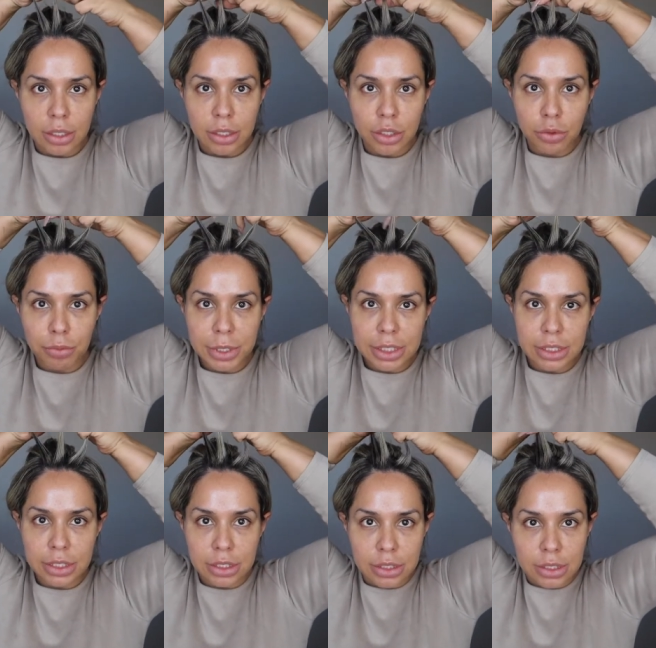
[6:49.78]
little
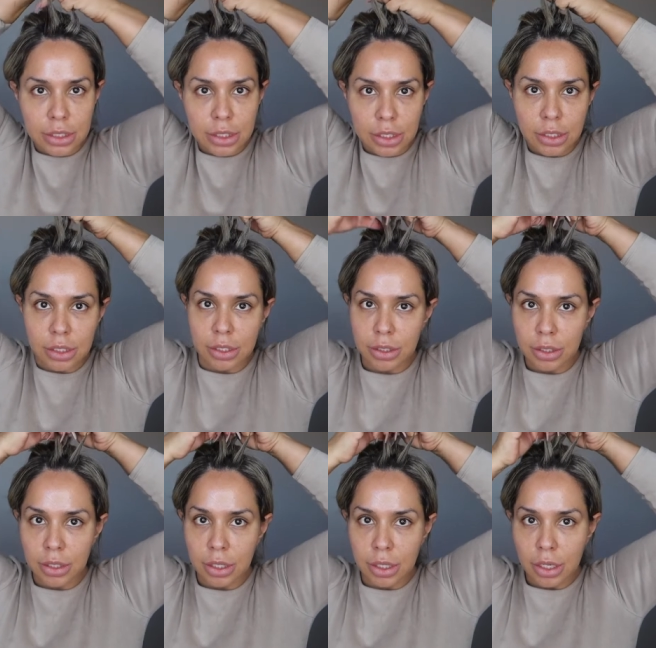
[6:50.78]
pieces.
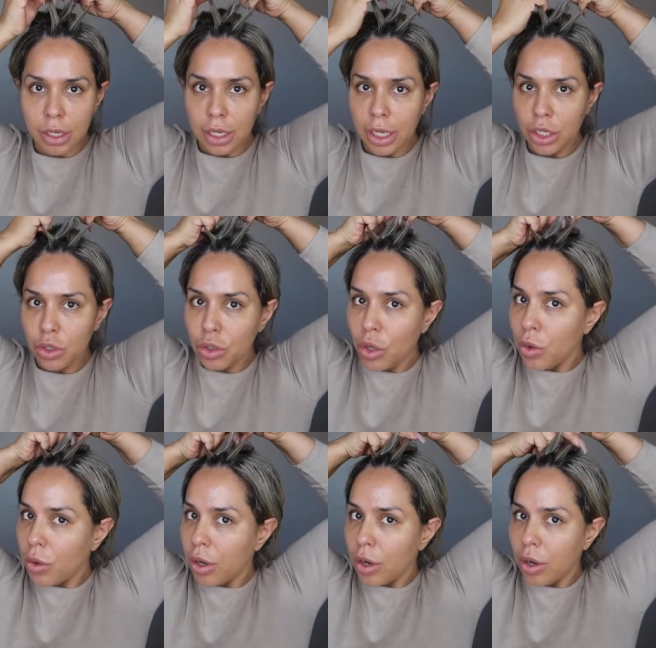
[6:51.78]
You
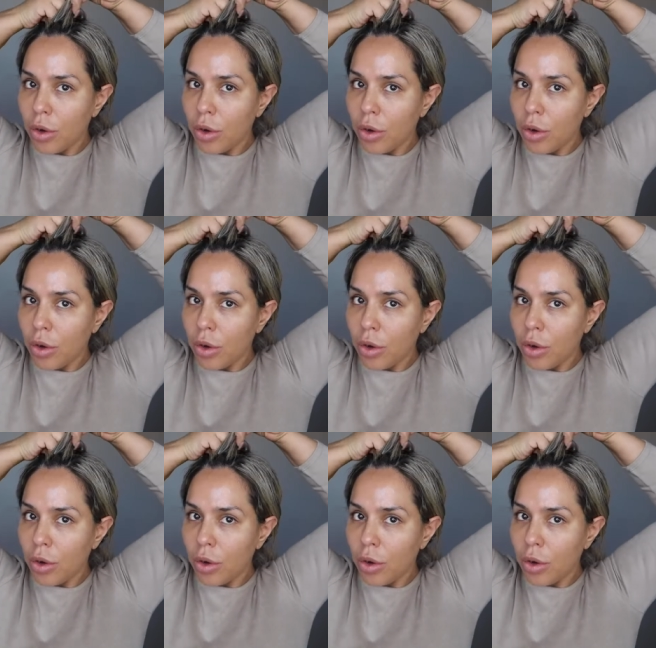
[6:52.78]
go